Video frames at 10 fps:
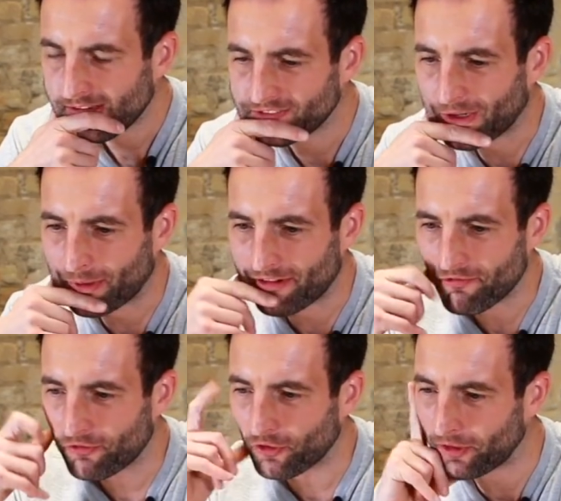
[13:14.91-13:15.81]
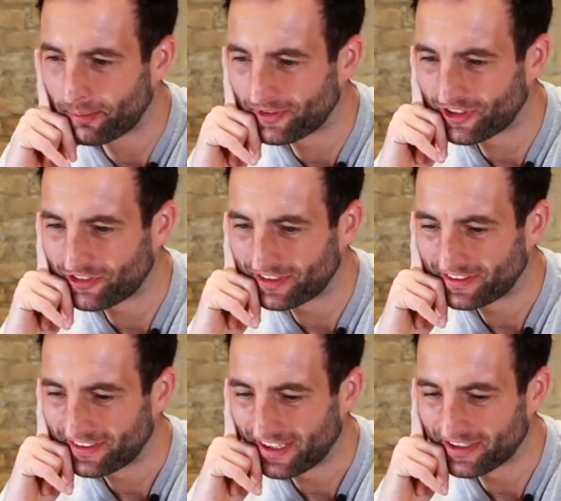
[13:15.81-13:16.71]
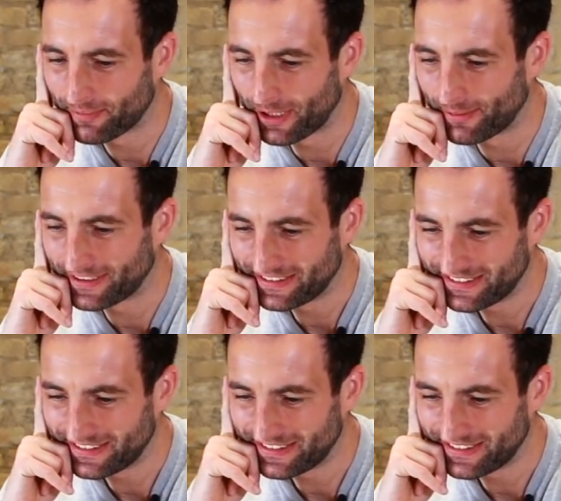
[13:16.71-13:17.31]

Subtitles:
So we're in 4th position at the moment.